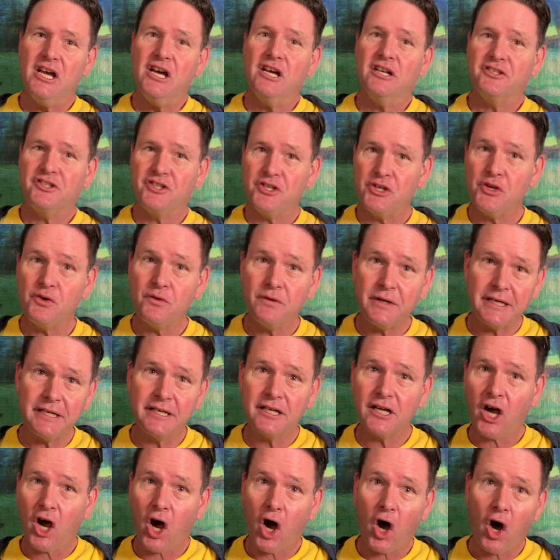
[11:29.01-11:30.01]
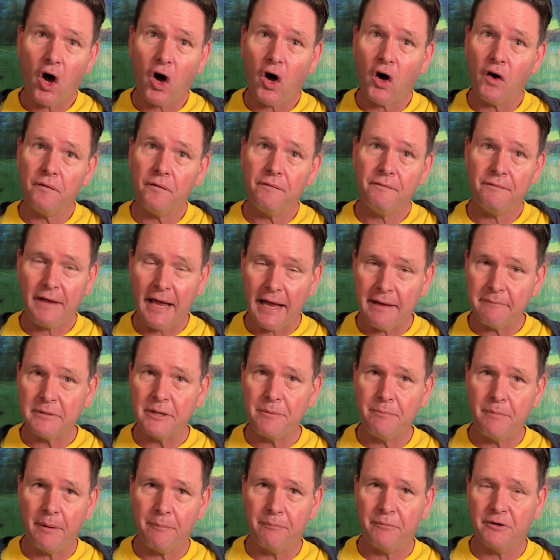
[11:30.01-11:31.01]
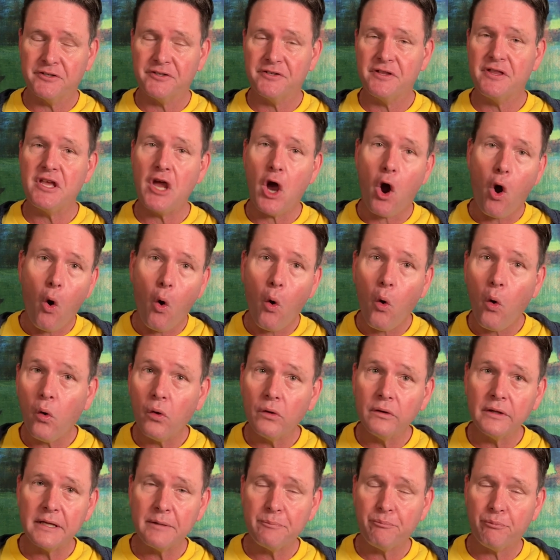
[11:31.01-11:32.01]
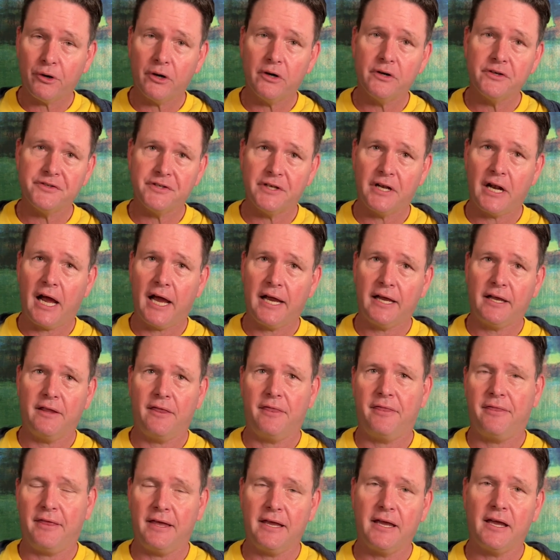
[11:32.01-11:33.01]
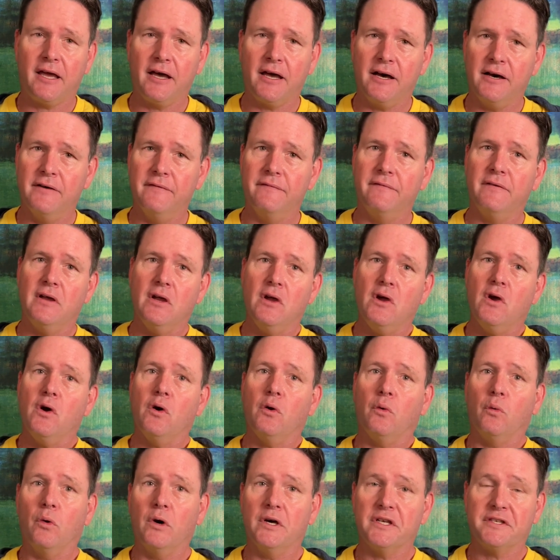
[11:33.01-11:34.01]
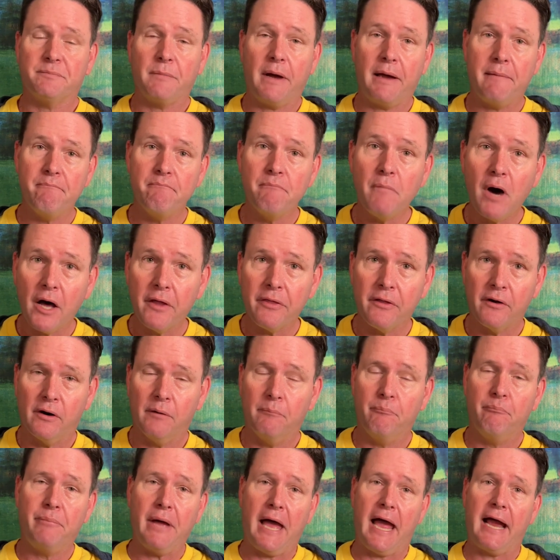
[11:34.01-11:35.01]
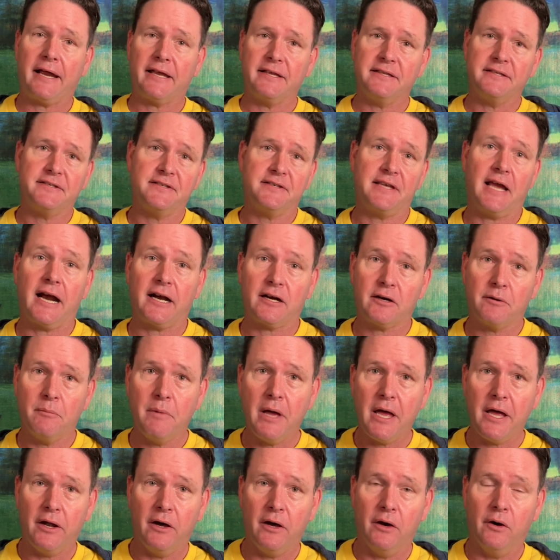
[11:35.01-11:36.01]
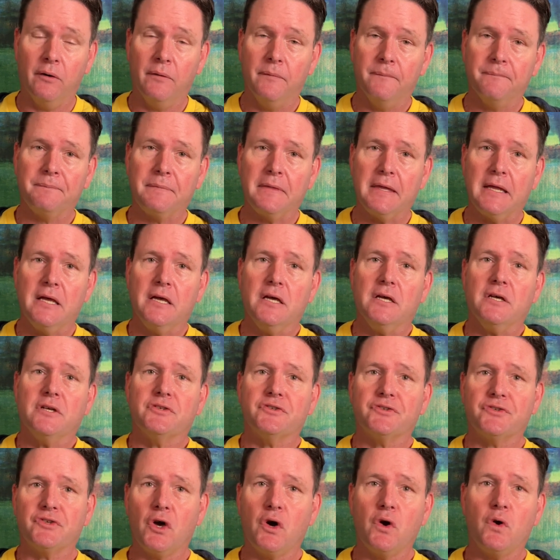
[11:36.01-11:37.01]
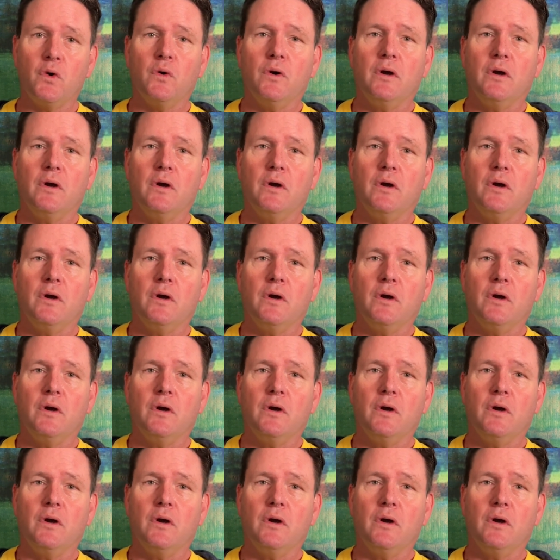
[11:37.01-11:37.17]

Do you need to call family members?" And the only person I could think of was my mother back in Sacramento. So